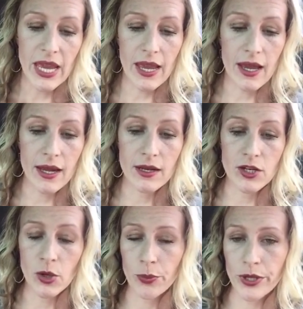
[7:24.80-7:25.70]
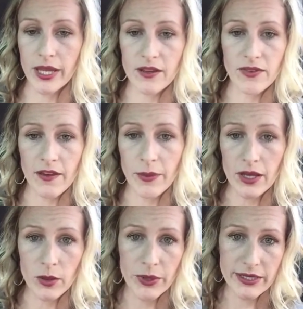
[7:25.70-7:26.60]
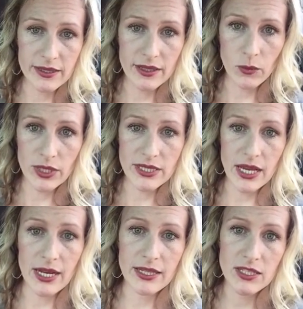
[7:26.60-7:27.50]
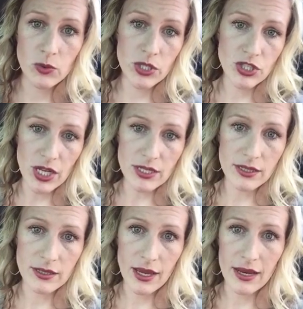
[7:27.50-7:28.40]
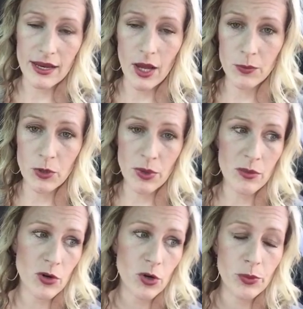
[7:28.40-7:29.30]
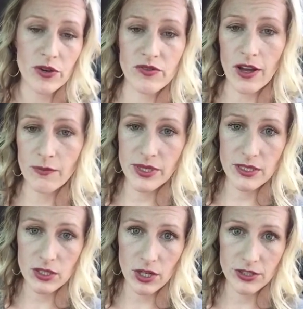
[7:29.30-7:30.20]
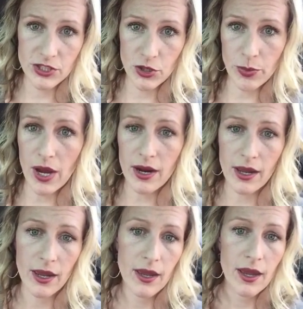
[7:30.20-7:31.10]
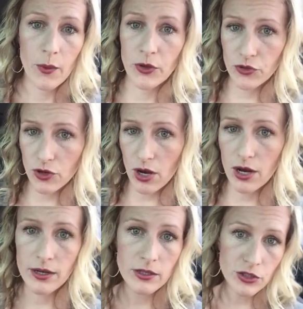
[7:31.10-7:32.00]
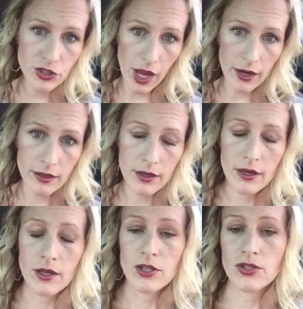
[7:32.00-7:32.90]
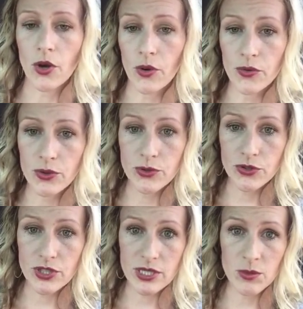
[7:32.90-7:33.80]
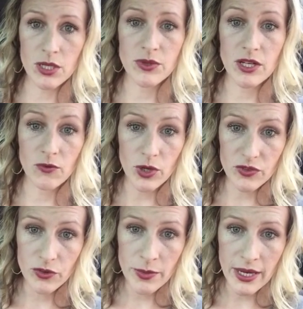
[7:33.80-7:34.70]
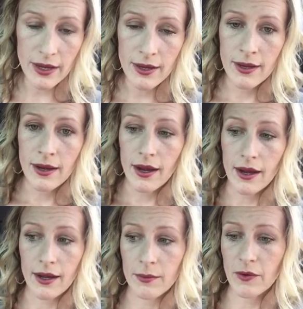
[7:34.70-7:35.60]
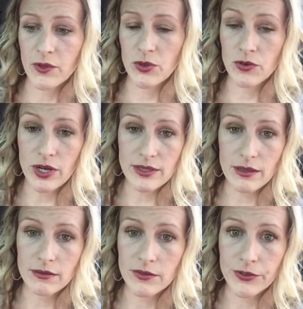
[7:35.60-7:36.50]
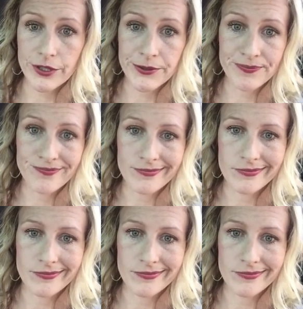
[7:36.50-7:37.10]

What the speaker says: And, you know, put like 5 bangle bracelets on one side and then switch it and help you remember, or put 5 business cards in your pocket, and when they're gone, you're done. So those are just some tips that have worked for me. I've been doing direct sales for